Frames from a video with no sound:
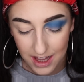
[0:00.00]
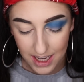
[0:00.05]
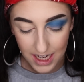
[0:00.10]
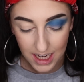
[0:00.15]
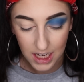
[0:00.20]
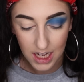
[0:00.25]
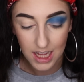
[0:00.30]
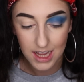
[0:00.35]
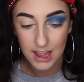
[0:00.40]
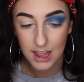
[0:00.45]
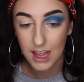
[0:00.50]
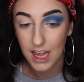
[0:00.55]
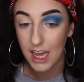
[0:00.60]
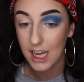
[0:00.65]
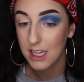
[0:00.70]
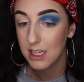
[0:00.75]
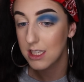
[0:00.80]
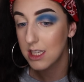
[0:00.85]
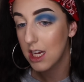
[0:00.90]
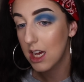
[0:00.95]
that I got
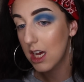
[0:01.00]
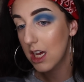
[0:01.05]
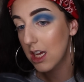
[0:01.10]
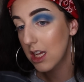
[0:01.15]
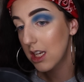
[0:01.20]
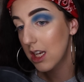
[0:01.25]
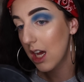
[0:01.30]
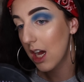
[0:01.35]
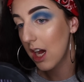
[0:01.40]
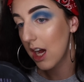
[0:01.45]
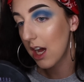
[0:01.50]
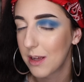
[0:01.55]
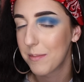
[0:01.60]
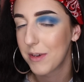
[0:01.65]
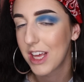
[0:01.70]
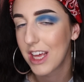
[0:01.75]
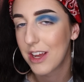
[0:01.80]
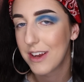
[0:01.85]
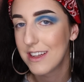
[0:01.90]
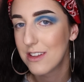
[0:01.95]
that done,
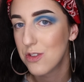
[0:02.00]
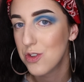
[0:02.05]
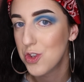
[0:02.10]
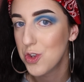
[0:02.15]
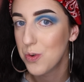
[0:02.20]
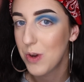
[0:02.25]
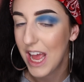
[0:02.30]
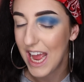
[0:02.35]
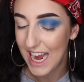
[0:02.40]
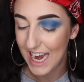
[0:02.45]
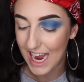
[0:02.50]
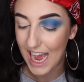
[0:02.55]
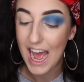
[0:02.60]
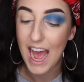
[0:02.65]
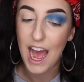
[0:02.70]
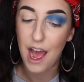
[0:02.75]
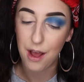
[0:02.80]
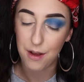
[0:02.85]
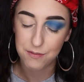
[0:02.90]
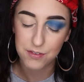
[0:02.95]
I'm going to do a
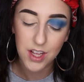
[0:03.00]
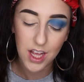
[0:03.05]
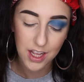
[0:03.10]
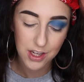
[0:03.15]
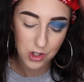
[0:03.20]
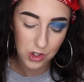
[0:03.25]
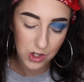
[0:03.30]
half cut